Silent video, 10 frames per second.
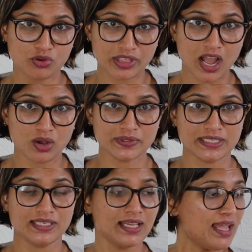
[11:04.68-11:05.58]
for the
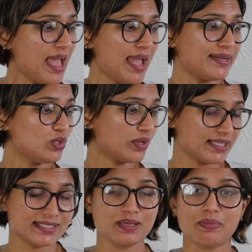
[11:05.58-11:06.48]
housing. And you
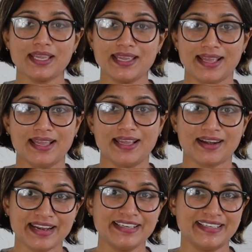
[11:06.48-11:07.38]
can see my
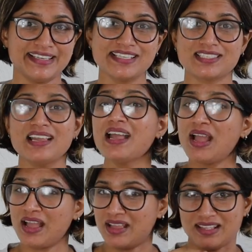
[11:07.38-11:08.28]
rent is
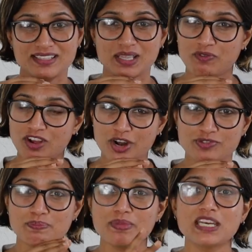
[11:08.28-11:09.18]
one
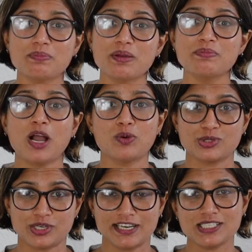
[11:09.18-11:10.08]
of the minimum
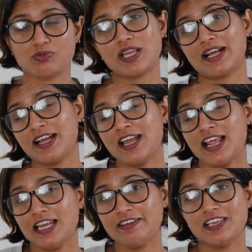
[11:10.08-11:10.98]
house rents. We are
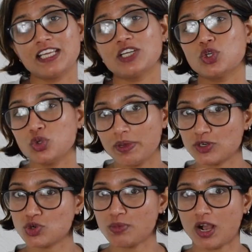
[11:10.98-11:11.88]
living in a
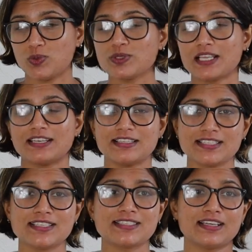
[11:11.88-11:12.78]
two-bedroom house, and
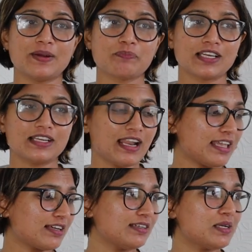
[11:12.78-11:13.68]
this is
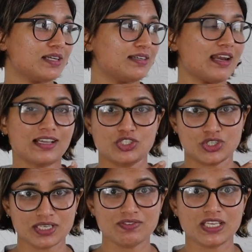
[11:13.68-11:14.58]
like a
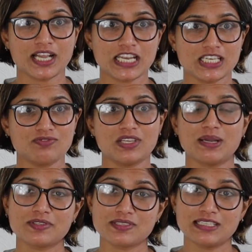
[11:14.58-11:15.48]
luxury we are getting. We
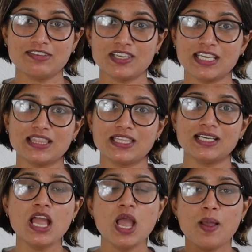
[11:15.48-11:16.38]
are living in
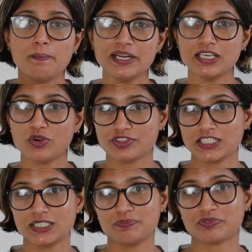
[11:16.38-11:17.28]
the middle of
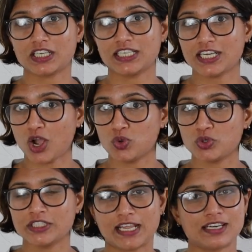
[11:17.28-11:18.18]
the
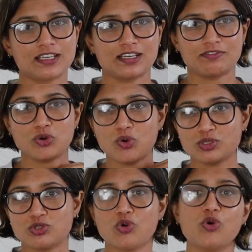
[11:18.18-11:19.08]
town and
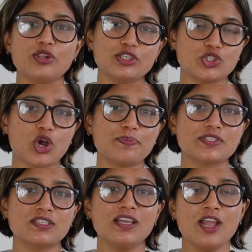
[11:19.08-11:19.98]
close to all the
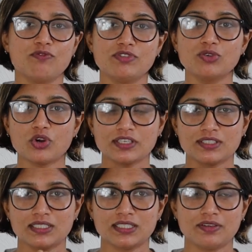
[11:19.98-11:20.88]
shops. We got
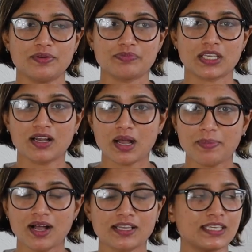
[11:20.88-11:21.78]
car
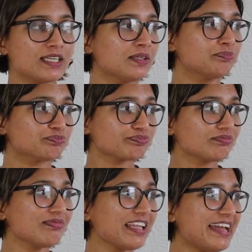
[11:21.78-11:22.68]
parking,
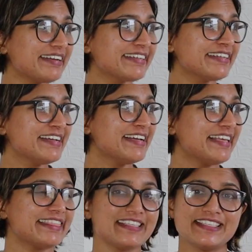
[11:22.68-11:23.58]
and
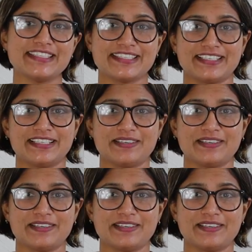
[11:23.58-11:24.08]
this is